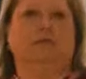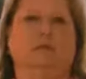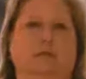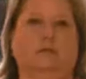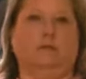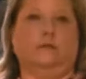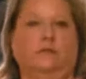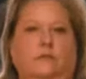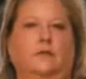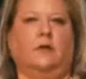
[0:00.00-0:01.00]
Laurel
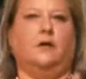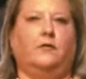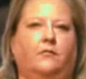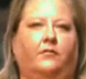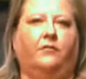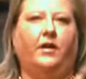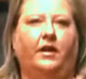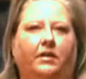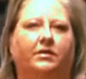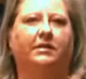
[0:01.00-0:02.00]
Ingham is with the 4th
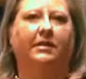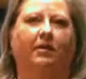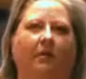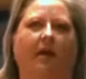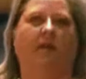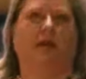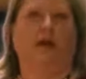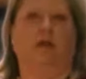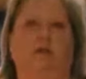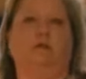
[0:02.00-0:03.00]
Street Clinic, funded
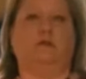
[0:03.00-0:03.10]
mostly